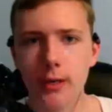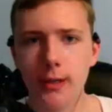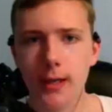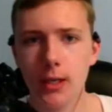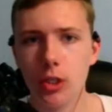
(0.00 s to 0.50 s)
the
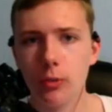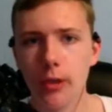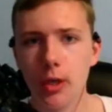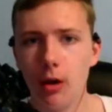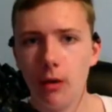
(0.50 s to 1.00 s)

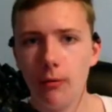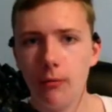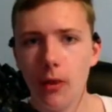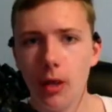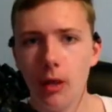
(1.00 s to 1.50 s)
history of
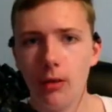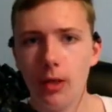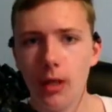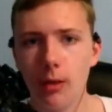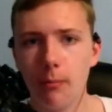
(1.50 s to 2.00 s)

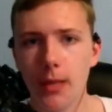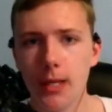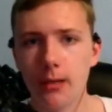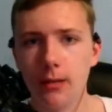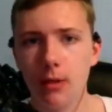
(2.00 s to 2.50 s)
the
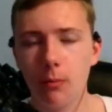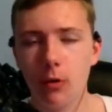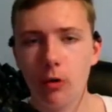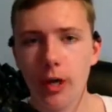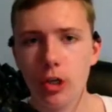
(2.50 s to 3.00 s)

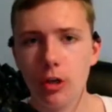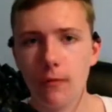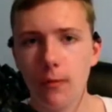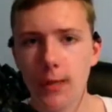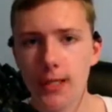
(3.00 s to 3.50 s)
creation of
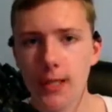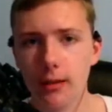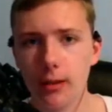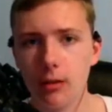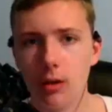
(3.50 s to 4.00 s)
the
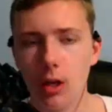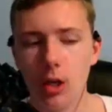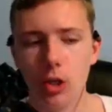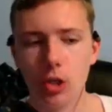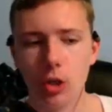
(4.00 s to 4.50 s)
Pixelium.
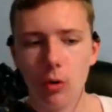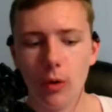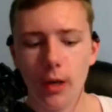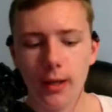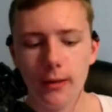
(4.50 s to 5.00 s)
So
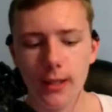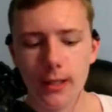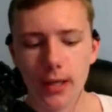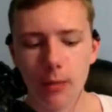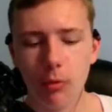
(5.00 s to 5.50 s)
the
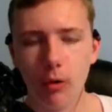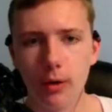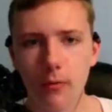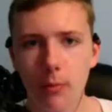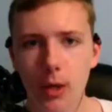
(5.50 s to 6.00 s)
entire point
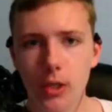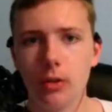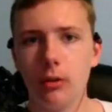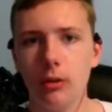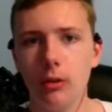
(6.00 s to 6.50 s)
of the
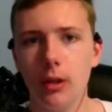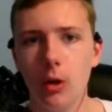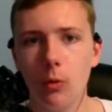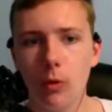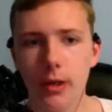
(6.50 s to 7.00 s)
puzzle
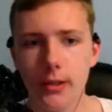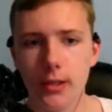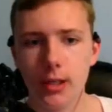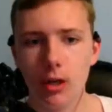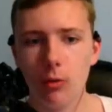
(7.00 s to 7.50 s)

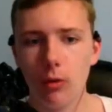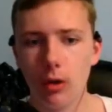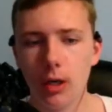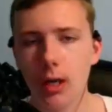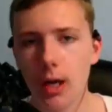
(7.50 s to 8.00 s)
was,
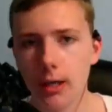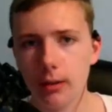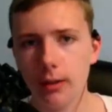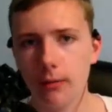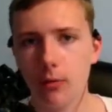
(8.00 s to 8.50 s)

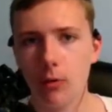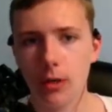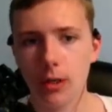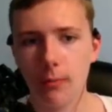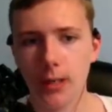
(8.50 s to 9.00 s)
canonically, of
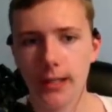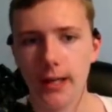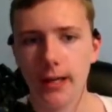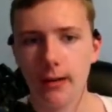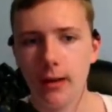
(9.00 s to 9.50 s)
course, I'm not
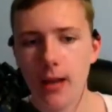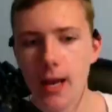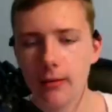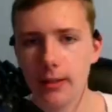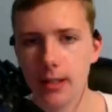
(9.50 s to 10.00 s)
saying
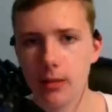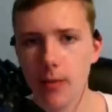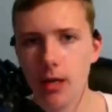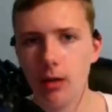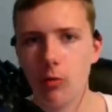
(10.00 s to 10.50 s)
Endless
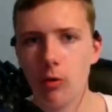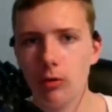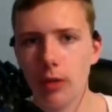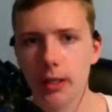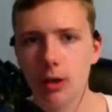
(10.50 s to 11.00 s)
made it or
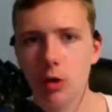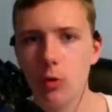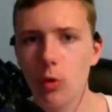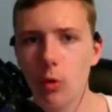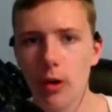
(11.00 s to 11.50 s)
like
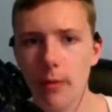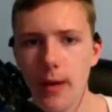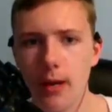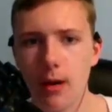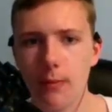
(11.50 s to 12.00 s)
Kukori
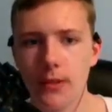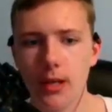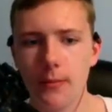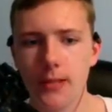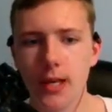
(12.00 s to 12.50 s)
made it.
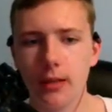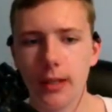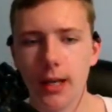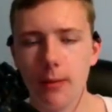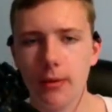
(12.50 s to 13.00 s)
I'm saying
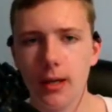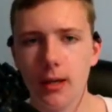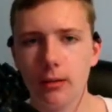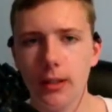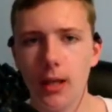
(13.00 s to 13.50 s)
like
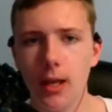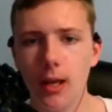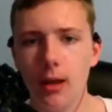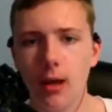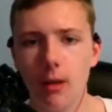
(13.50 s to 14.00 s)
hypothetically,
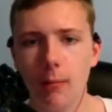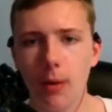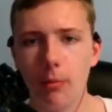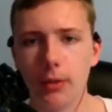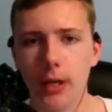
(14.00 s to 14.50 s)

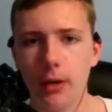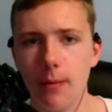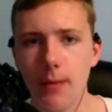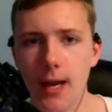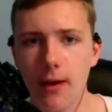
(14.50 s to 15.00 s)
a player
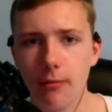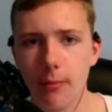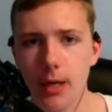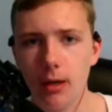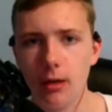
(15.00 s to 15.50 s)
named F
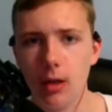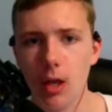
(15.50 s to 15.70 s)
made it